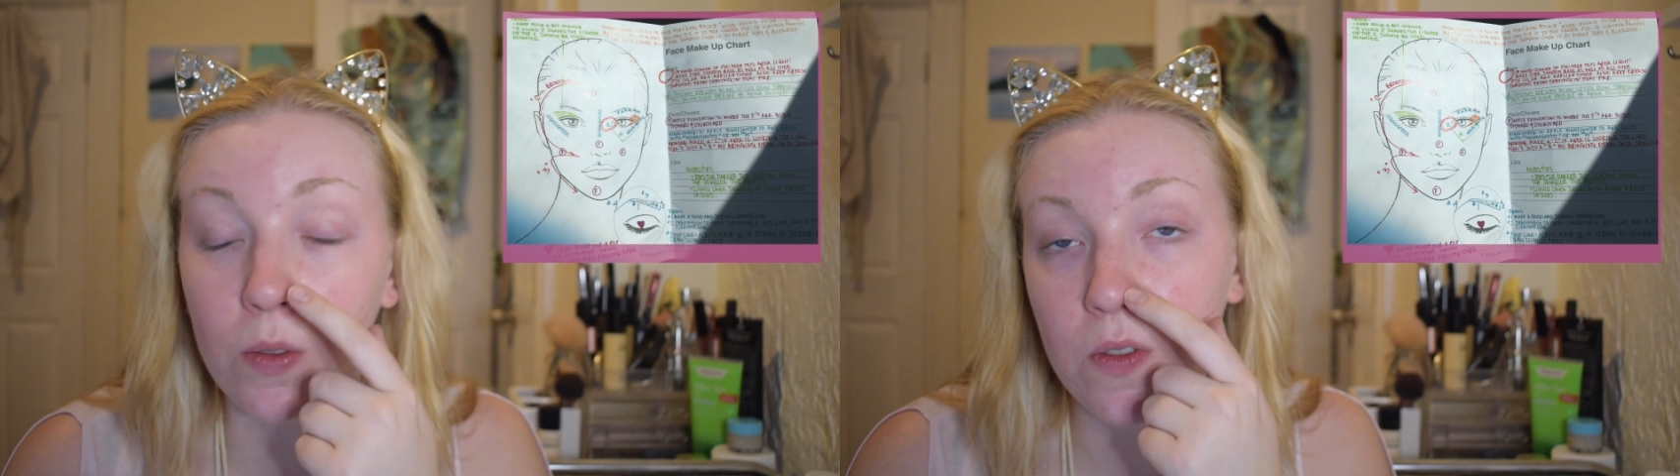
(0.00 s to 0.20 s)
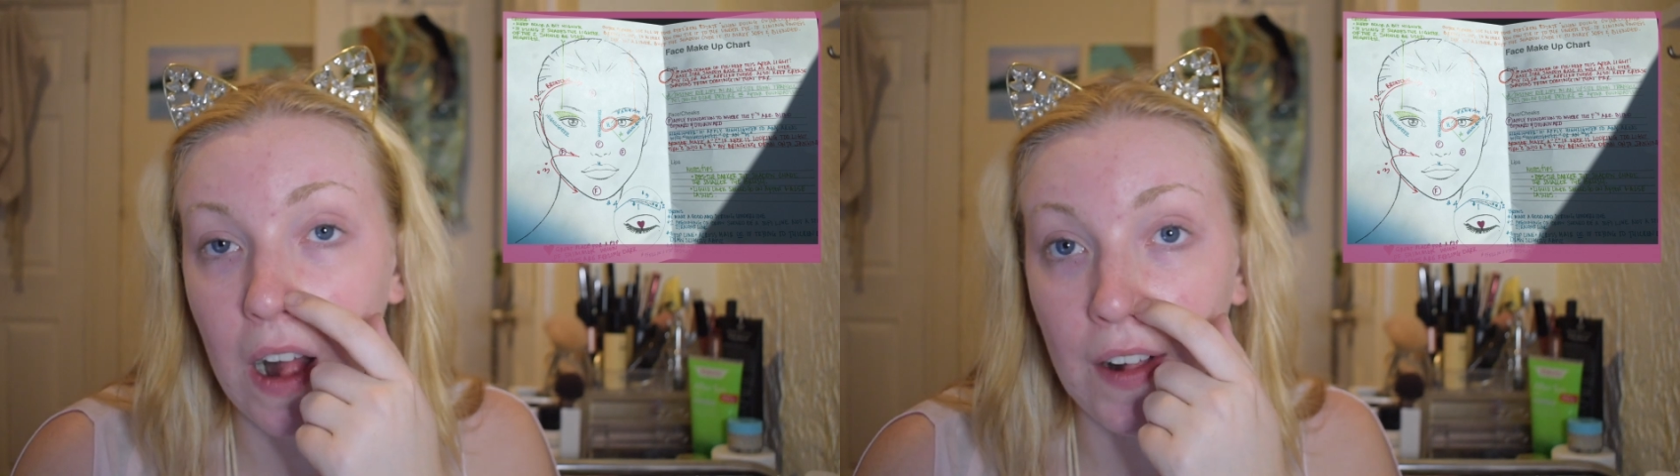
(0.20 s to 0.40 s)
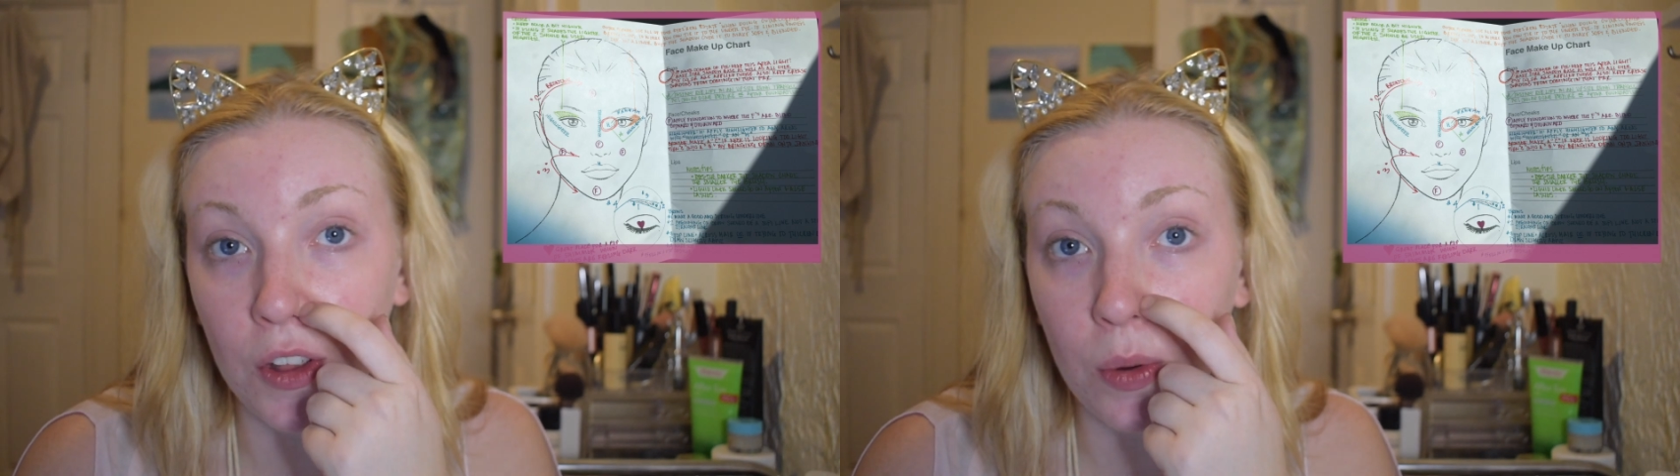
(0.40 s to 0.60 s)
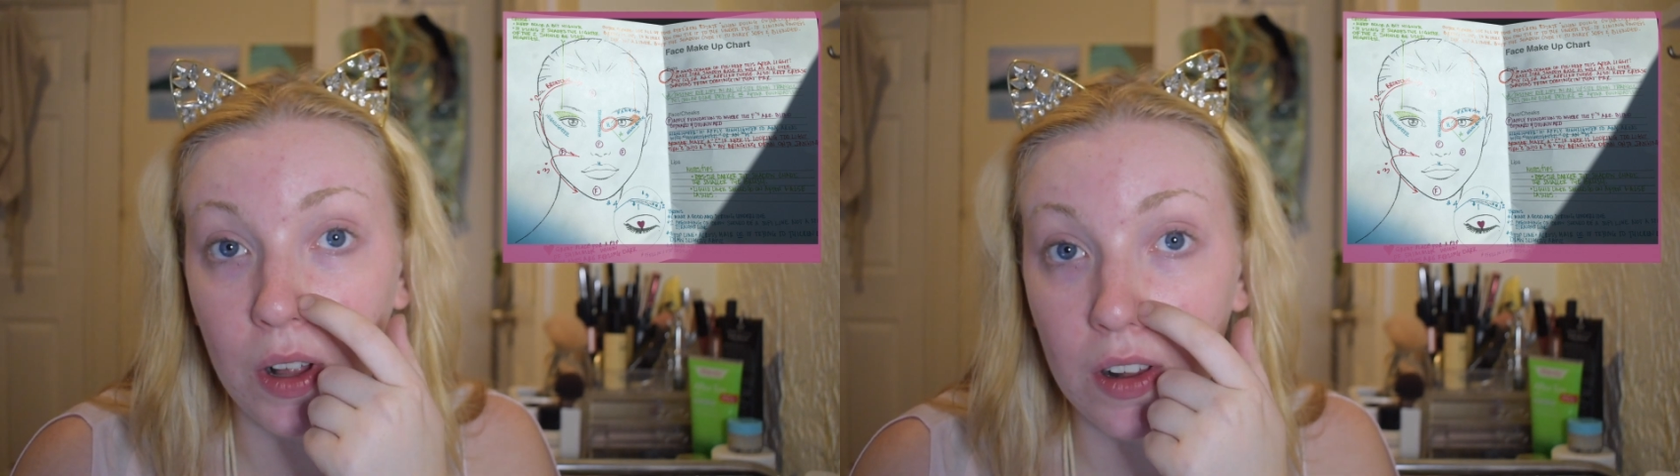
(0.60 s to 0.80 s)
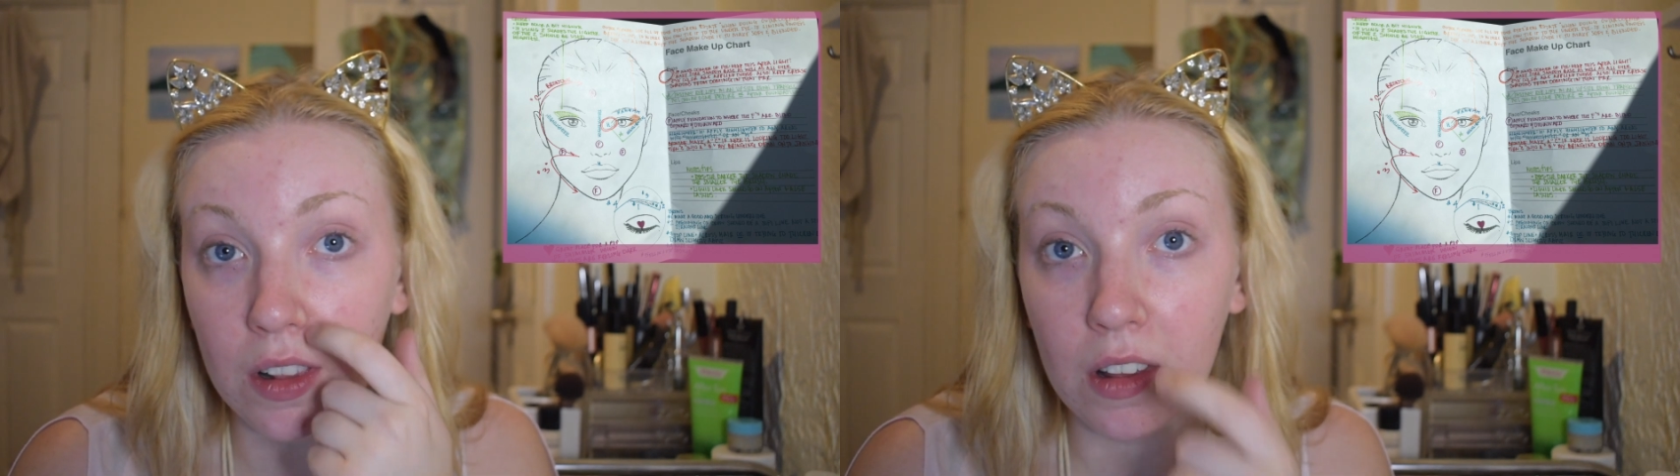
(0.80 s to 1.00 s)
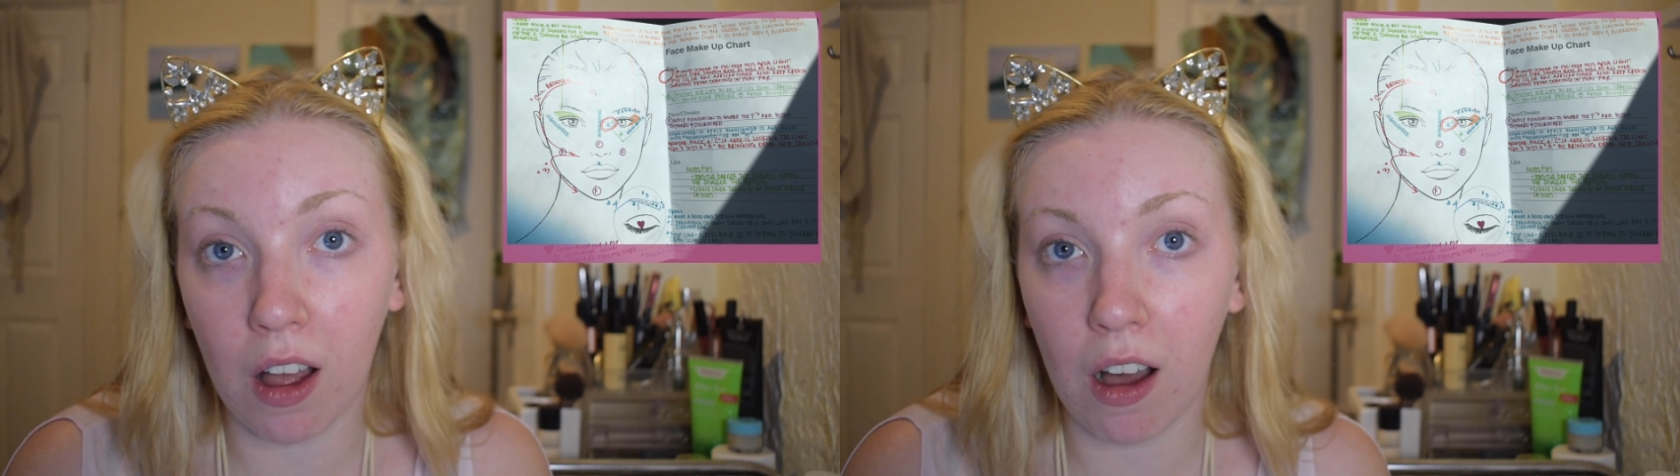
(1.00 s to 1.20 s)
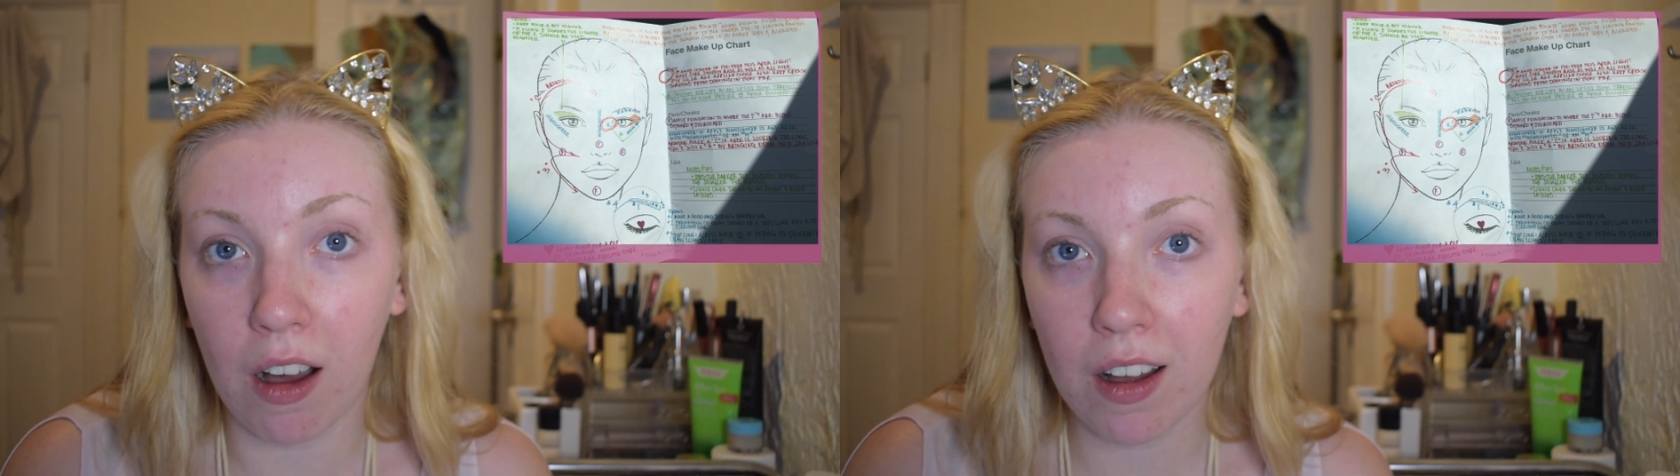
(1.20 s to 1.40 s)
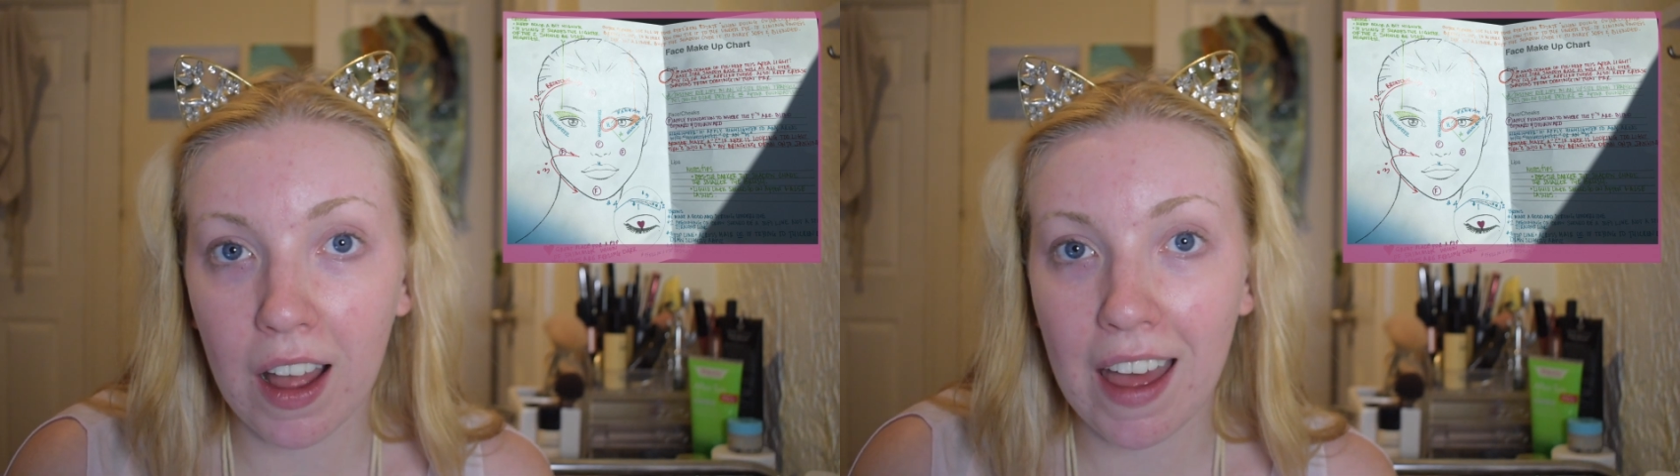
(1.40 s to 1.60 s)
follow along